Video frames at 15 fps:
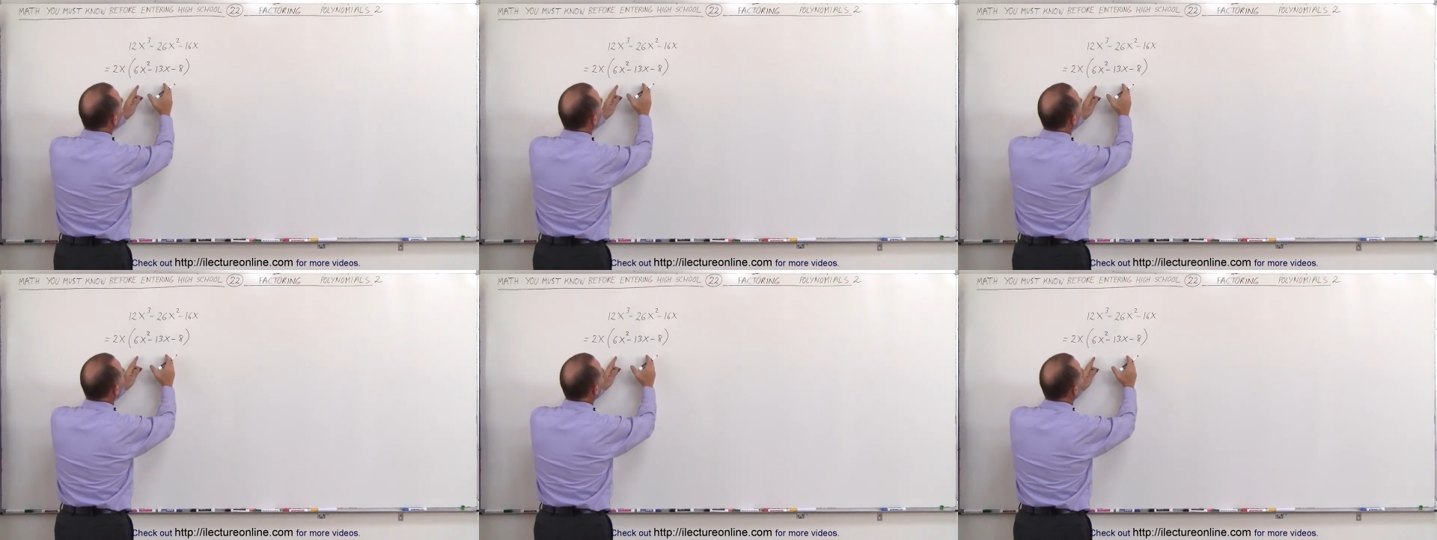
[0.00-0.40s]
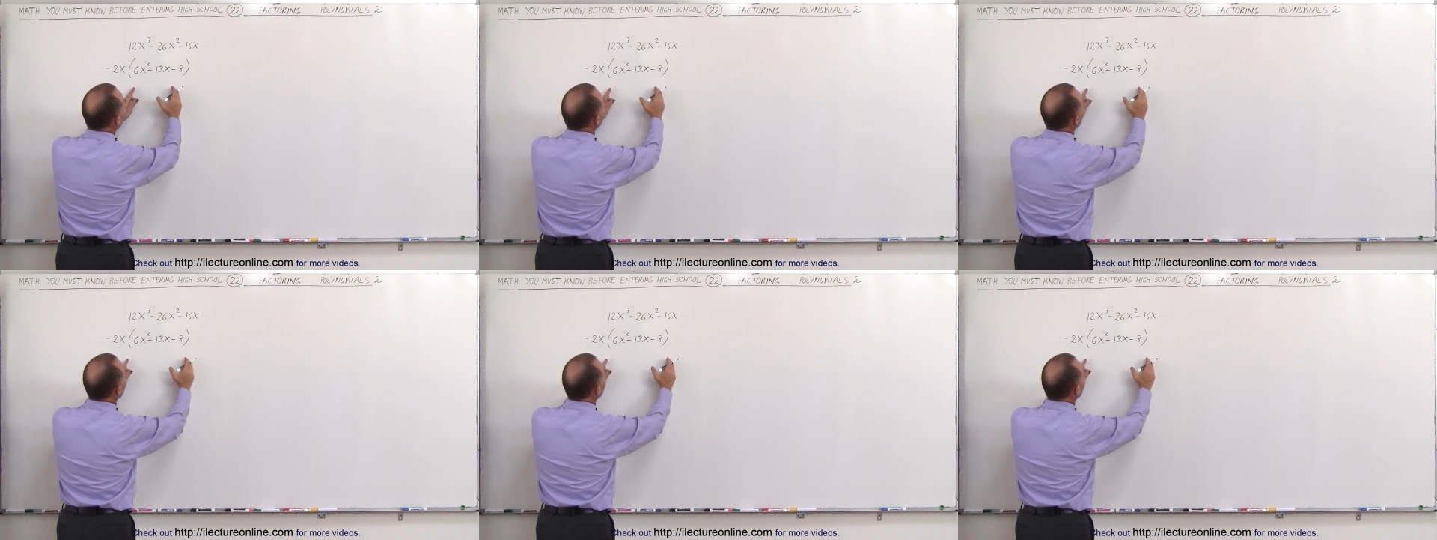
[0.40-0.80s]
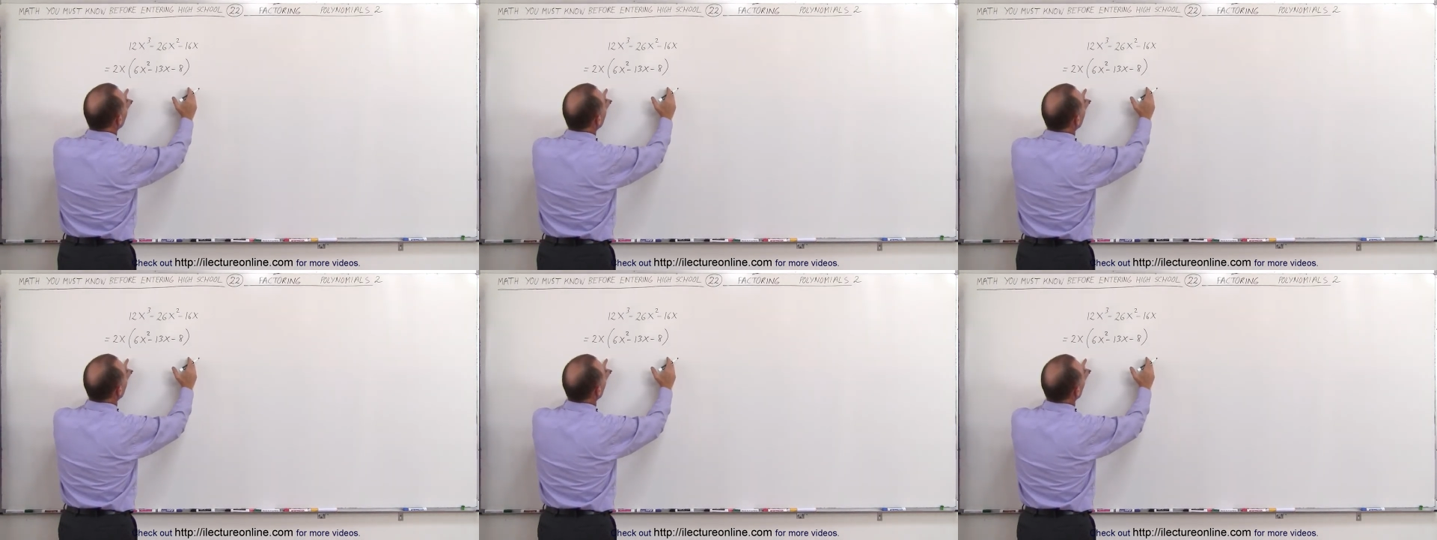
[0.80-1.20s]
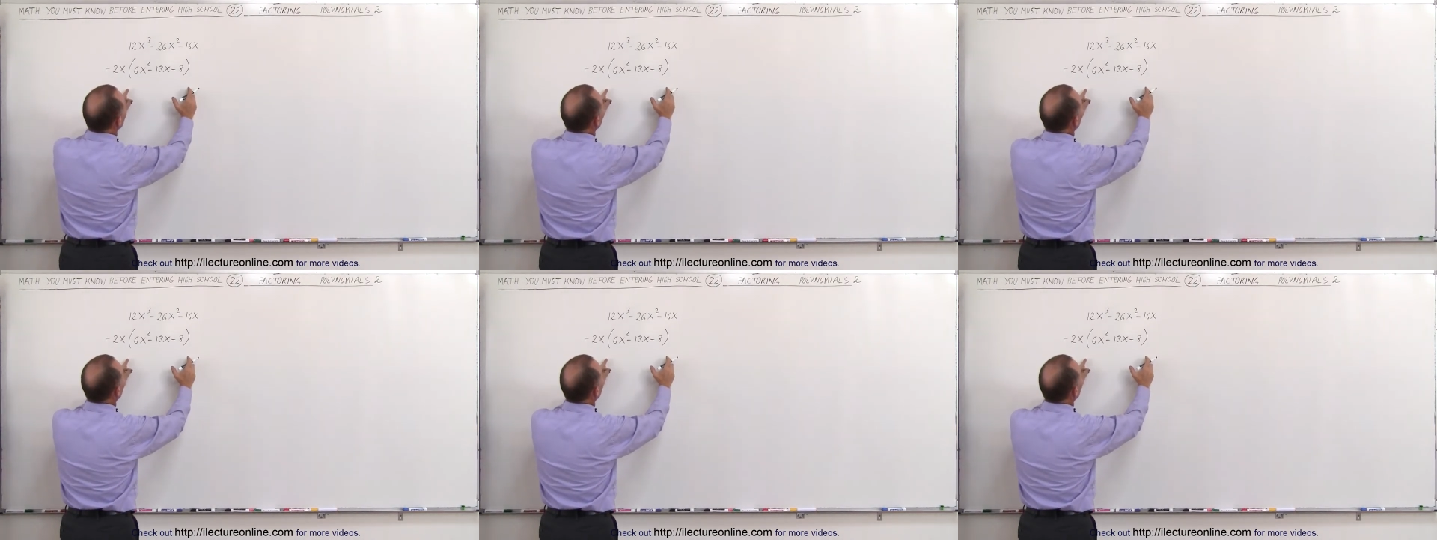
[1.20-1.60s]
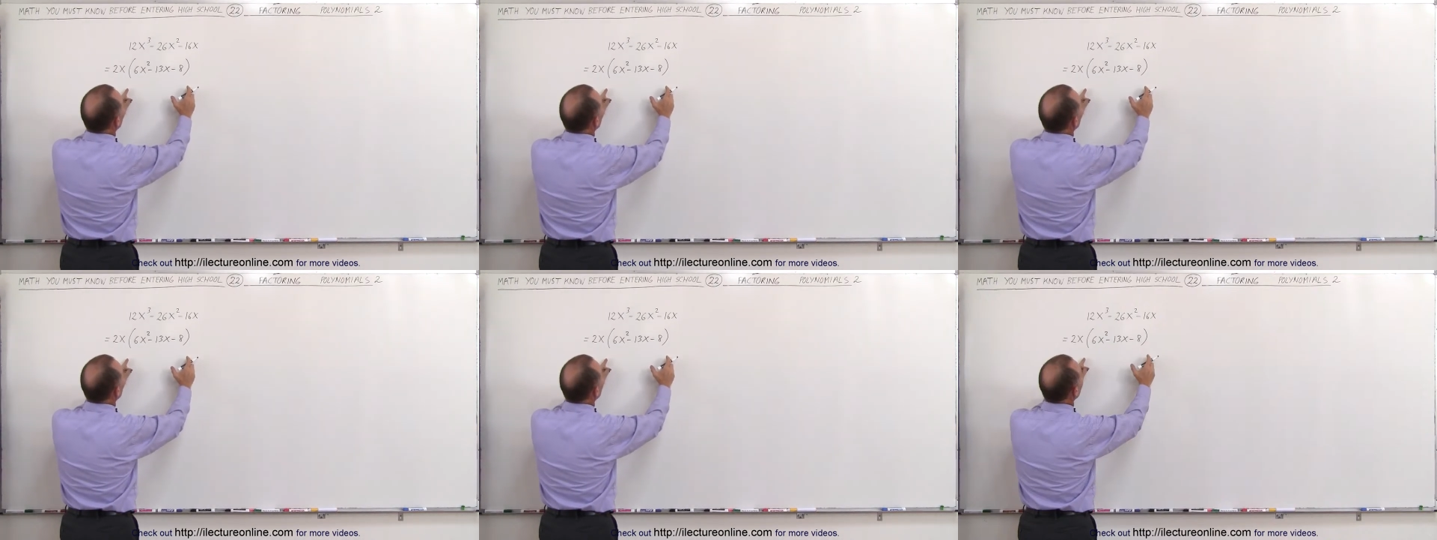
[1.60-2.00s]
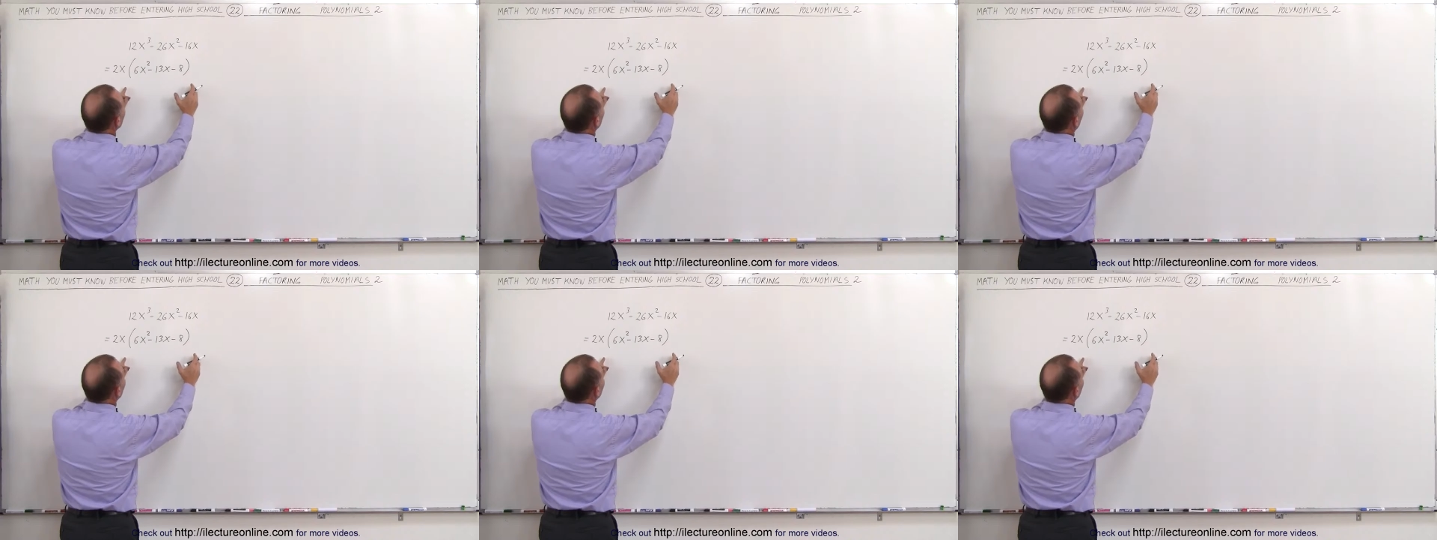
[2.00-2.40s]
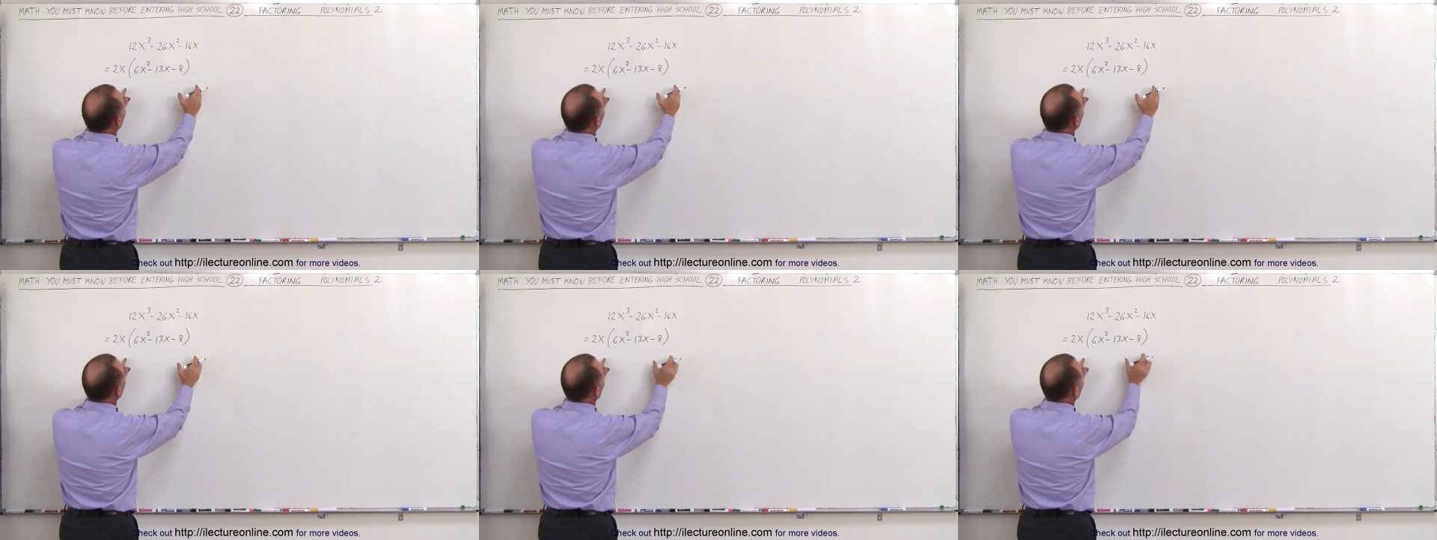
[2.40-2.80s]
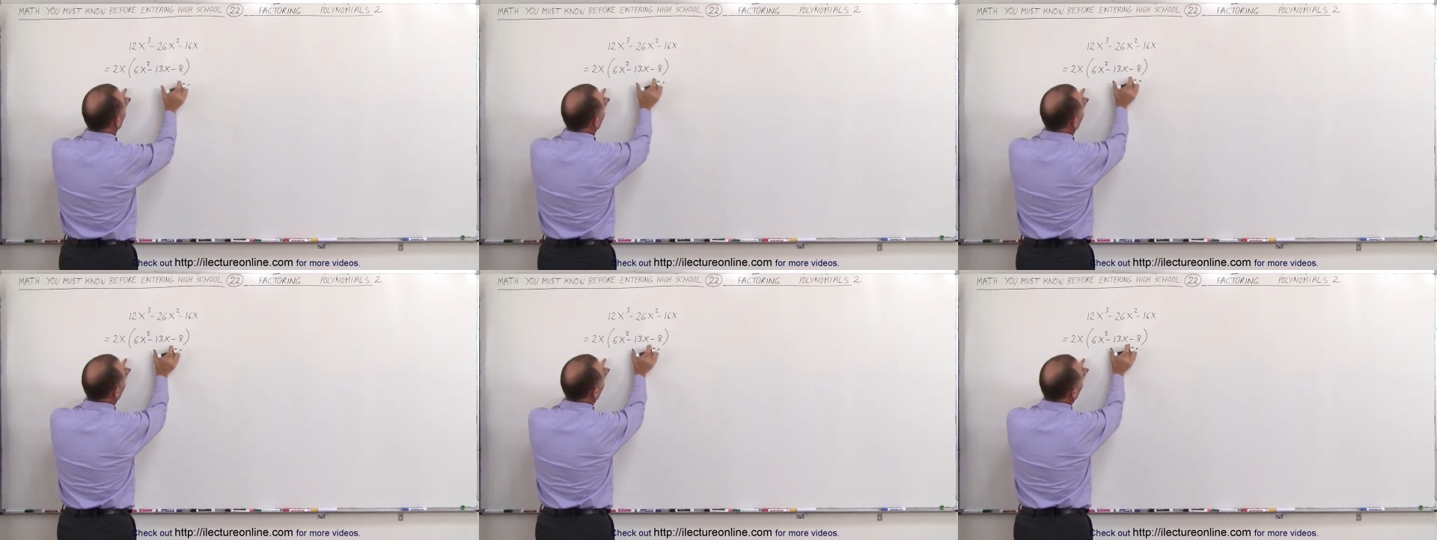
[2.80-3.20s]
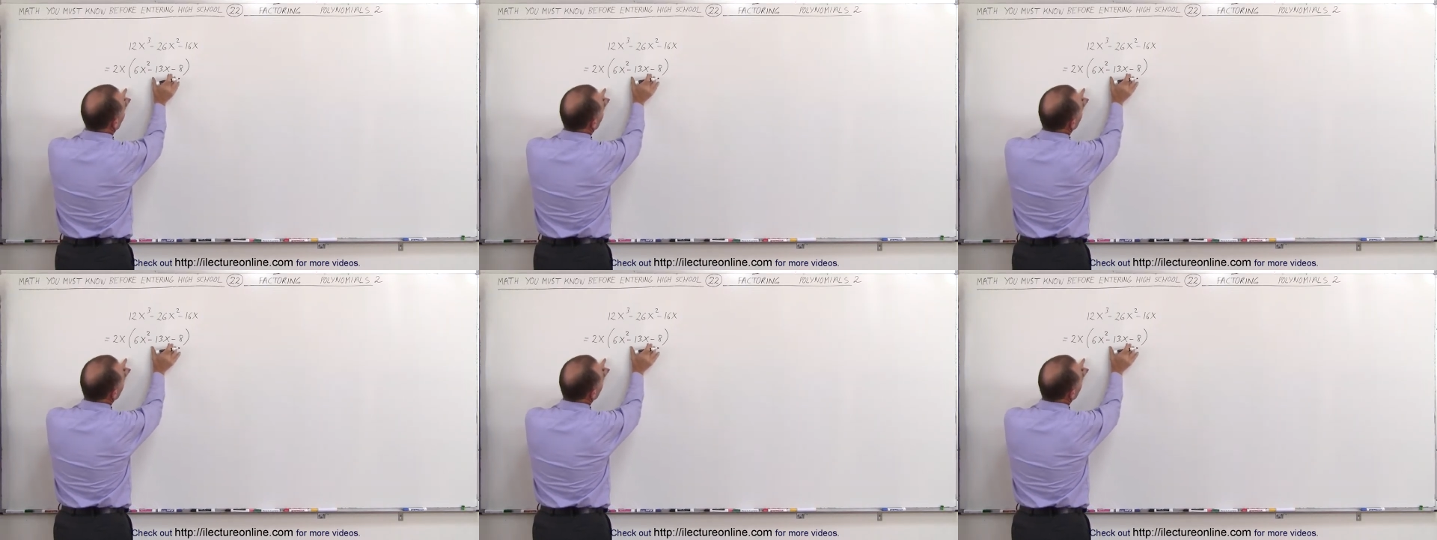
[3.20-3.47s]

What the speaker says: Nobody's mouth can be seen.